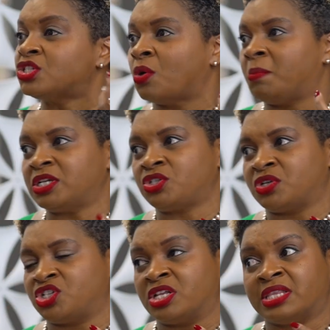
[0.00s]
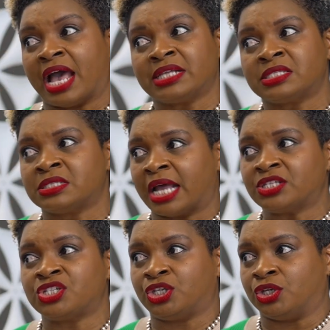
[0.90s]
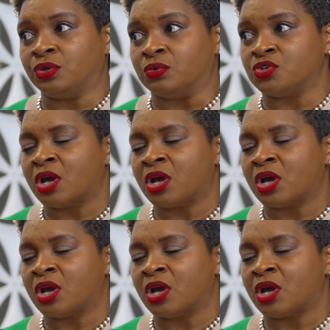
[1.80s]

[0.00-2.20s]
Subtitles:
so much, Christian. That's huge.